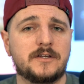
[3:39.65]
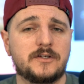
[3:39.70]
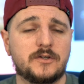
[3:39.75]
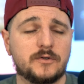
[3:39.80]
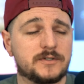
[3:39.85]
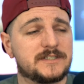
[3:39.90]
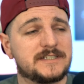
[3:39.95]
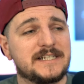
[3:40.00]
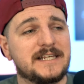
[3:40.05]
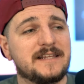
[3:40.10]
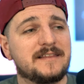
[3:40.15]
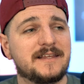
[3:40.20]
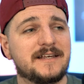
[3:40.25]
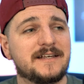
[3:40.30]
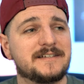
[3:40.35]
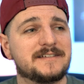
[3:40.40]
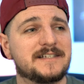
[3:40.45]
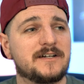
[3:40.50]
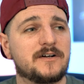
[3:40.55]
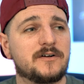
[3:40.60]
you'll see
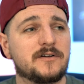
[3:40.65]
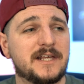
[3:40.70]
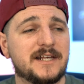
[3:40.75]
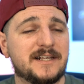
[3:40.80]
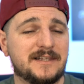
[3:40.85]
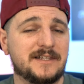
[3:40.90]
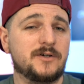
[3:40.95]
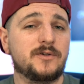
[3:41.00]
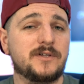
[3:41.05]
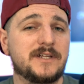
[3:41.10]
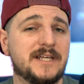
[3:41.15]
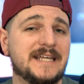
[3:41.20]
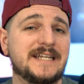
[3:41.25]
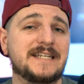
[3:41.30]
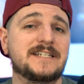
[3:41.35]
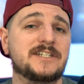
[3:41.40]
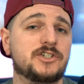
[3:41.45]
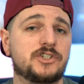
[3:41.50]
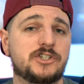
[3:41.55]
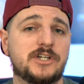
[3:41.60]
things that are like little
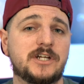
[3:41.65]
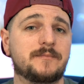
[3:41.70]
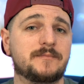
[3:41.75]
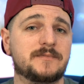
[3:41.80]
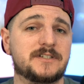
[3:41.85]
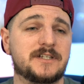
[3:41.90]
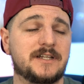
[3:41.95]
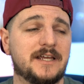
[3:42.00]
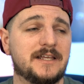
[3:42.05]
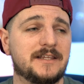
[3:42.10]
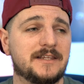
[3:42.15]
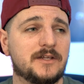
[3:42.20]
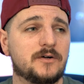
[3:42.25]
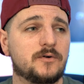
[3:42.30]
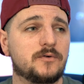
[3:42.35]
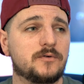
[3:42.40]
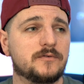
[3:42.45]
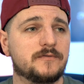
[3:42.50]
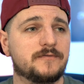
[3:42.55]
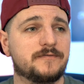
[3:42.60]
hidden gems and
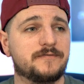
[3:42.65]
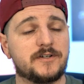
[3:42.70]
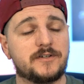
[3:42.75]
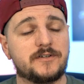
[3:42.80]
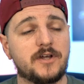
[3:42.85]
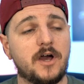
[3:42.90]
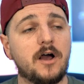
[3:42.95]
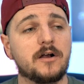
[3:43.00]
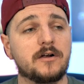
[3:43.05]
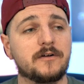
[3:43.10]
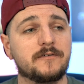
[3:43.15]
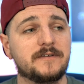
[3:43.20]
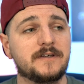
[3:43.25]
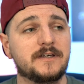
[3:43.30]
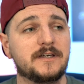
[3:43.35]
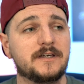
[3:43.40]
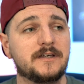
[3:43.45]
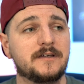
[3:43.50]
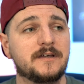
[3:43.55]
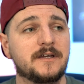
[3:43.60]
little
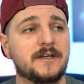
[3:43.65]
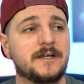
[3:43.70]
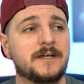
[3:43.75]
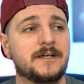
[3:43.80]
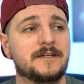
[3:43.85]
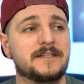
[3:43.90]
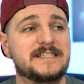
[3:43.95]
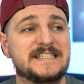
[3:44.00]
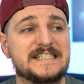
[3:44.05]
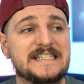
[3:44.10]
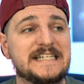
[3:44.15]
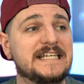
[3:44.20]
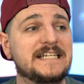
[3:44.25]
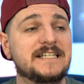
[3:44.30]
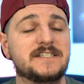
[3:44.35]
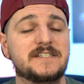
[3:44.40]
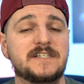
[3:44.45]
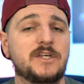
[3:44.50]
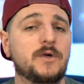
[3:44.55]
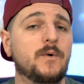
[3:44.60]
photography
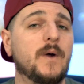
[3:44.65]
scenes that you